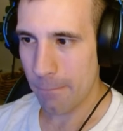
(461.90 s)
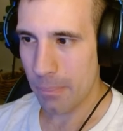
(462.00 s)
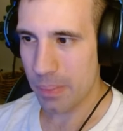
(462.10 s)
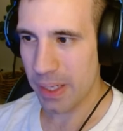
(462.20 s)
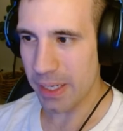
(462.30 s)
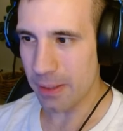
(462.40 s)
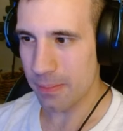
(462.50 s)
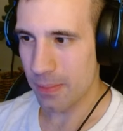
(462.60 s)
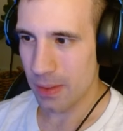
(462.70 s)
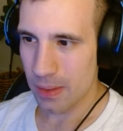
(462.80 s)
But yeah,
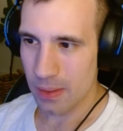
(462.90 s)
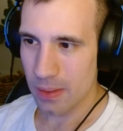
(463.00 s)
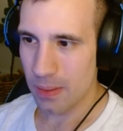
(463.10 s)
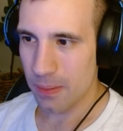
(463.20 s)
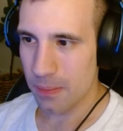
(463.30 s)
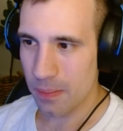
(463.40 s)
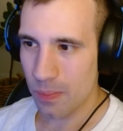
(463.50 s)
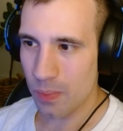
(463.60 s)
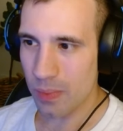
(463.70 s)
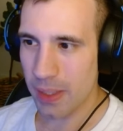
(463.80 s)

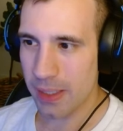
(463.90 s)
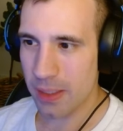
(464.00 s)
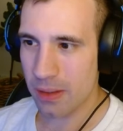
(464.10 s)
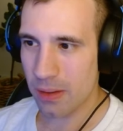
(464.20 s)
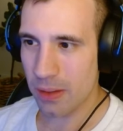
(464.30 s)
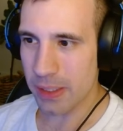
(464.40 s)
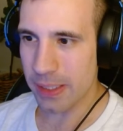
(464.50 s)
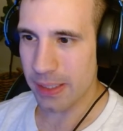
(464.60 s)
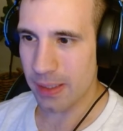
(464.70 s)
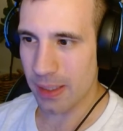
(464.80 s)
that doesn't look
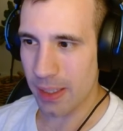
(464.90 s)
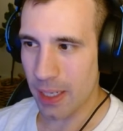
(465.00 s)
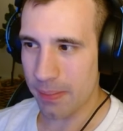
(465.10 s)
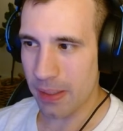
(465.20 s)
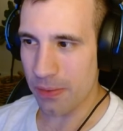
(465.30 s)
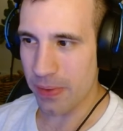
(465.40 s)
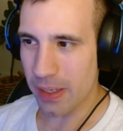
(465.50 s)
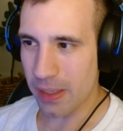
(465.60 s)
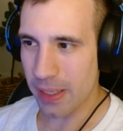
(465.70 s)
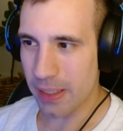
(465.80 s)
good. I'm not a fan
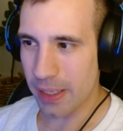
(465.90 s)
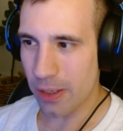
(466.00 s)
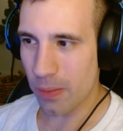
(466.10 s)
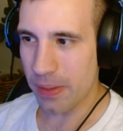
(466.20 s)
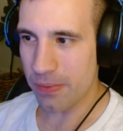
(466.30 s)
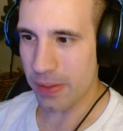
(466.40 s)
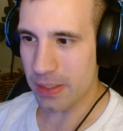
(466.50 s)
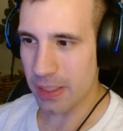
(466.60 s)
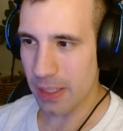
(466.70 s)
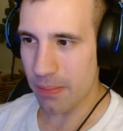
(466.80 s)
of that. I hope they fix
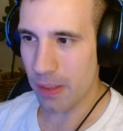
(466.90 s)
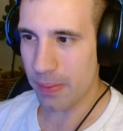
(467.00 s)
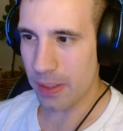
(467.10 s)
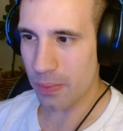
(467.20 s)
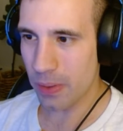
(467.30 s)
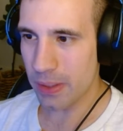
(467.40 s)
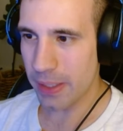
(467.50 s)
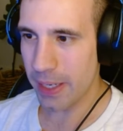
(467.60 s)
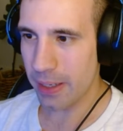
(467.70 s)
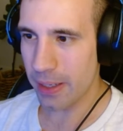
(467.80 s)
that maybe one
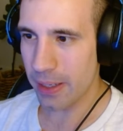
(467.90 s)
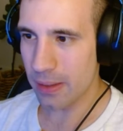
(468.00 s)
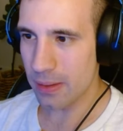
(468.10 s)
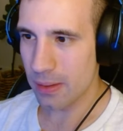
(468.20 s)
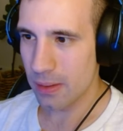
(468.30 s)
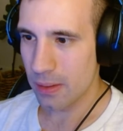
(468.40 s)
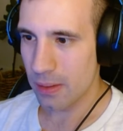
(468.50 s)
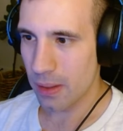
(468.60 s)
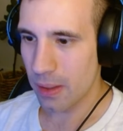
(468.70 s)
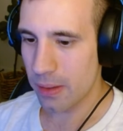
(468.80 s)
day in
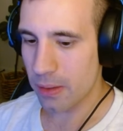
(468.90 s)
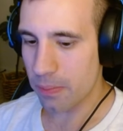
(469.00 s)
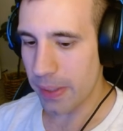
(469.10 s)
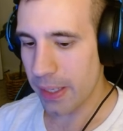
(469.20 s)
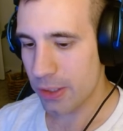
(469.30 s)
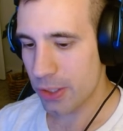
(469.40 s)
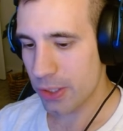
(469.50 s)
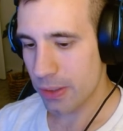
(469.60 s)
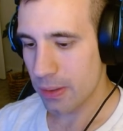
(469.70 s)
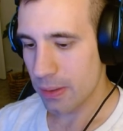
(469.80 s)
another
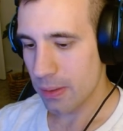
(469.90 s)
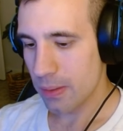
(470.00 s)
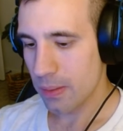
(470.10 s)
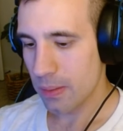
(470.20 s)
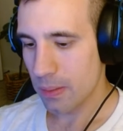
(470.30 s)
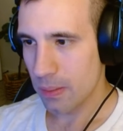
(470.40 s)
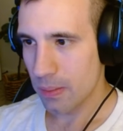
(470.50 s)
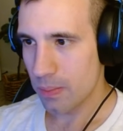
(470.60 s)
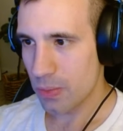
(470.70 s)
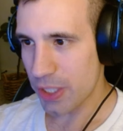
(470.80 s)
patch.
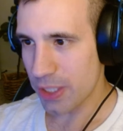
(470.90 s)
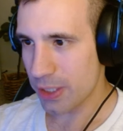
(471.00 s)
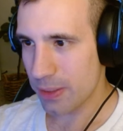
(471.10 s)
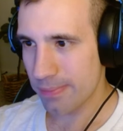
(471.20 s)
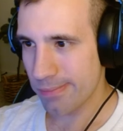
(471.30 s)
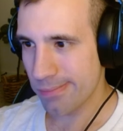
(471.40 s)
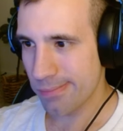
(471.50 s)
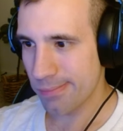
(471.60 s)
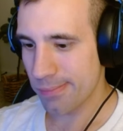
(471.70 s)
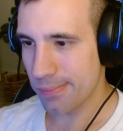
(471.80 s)
Just,
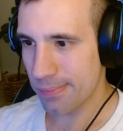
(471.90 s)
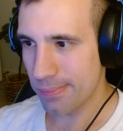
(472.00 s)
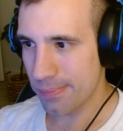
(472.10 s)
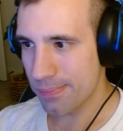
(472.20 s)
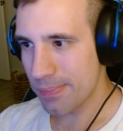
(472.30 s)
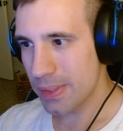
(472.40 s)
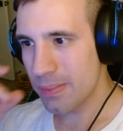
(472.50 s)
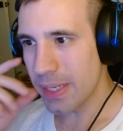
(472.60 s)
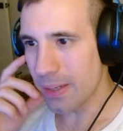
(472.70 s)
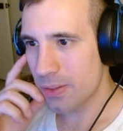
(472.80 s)

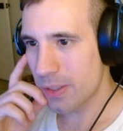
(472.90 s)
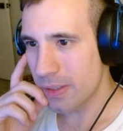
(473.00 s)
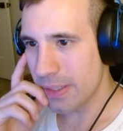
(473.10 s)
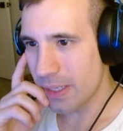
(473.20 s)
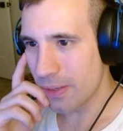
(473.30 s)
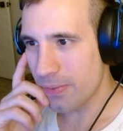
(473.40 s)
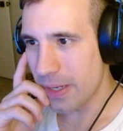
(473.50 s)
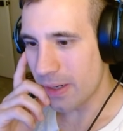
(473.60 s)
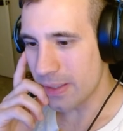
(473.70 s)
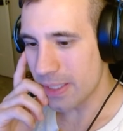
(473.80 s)
yeah, currently not a fan
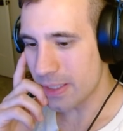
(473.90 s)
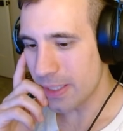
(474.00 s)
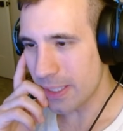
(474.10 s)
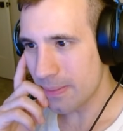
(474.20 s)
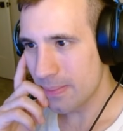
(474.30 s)
on this thing.